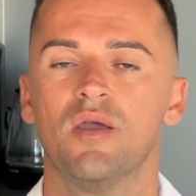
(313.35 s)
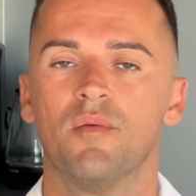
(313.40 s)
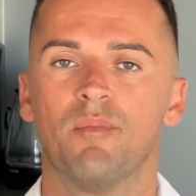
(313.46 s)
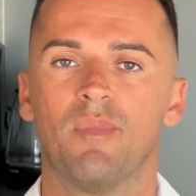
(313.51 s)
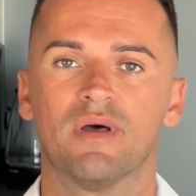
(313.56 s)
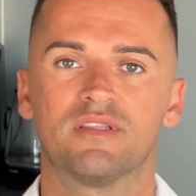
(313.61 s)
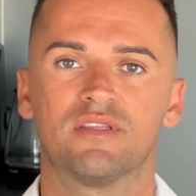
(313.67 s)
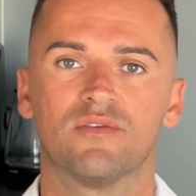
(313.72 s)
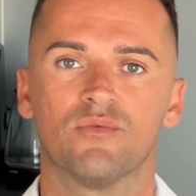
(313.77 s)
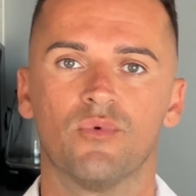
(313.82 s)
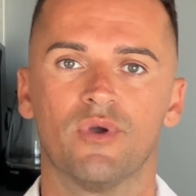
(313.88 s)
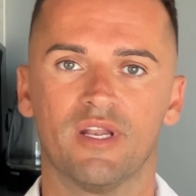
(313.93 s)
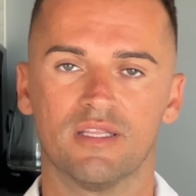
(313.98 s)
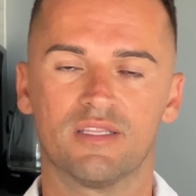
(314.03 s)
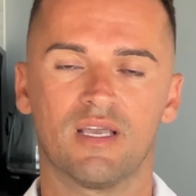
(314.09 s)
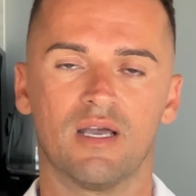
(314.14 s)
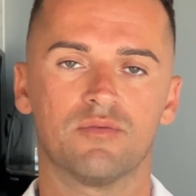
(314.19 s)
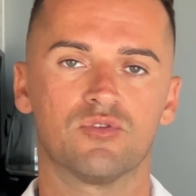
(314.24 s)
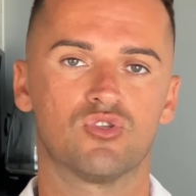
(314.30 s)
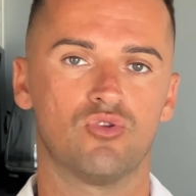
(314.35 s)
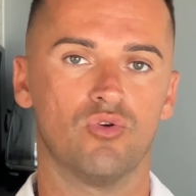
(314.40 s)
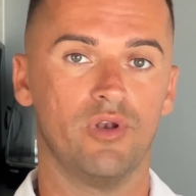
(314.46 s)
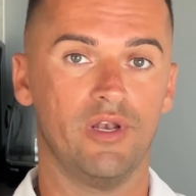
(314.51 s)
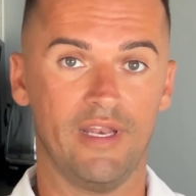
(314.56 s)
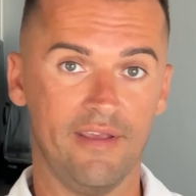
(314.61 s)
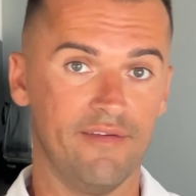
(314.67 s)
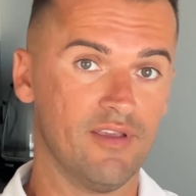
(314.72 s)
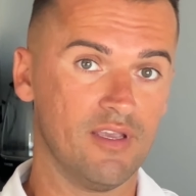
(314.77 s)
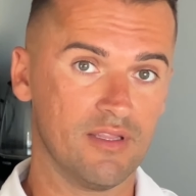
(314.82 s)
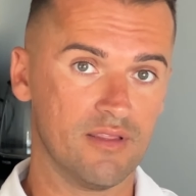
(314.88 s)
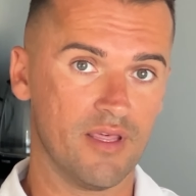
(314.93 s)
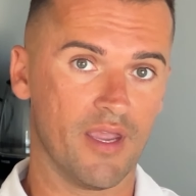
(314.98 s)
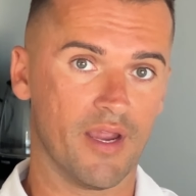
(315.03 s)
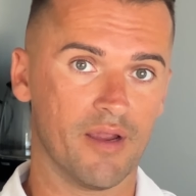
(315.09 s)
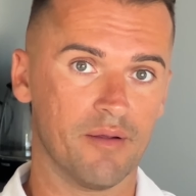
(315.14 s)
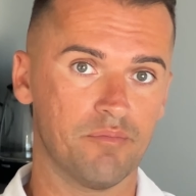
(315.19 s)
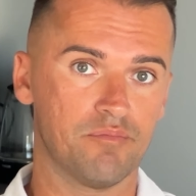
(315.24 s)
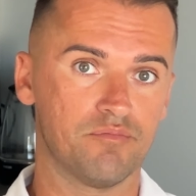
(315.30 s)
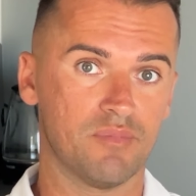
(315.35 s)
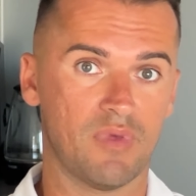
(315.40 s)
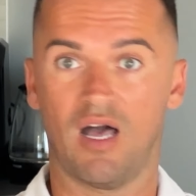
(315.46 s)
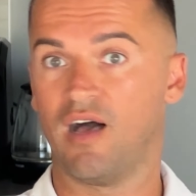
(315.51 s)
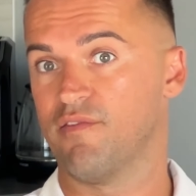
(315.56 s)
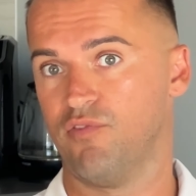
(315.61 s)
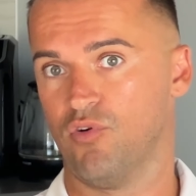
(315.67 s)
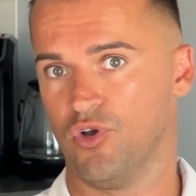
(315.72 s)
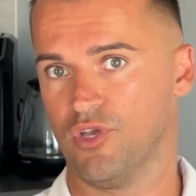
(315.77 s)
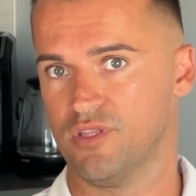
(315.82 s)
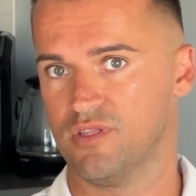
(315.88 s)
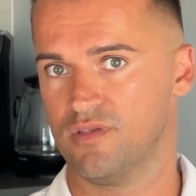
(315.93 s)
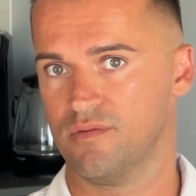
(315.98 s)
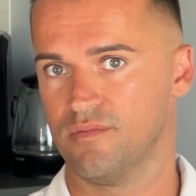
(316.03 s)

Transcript: But when it comes to living there, avoid.